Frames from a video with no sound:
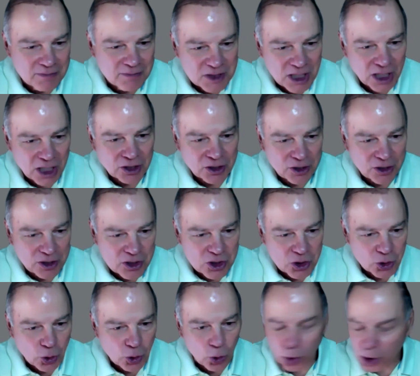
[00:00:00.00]
tell you this
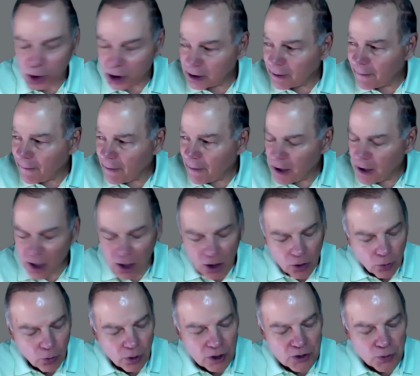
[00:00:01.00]
story,
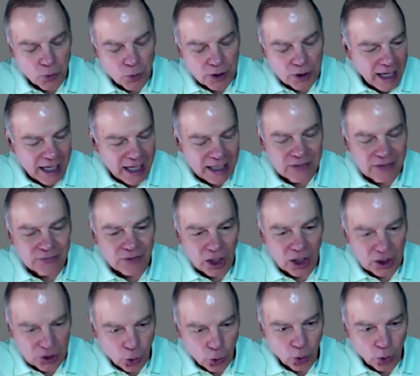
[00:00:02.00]
was with
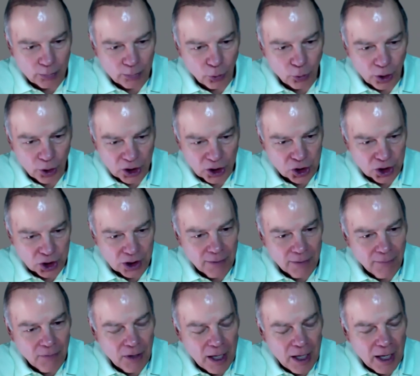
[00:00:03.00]
Avon
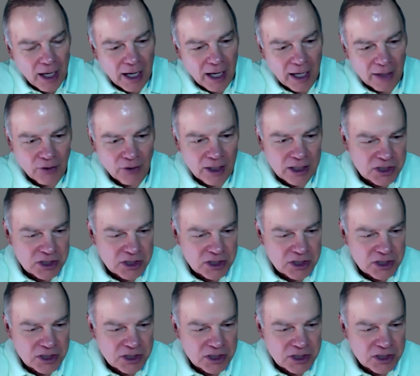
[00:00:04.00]
Corporation, and they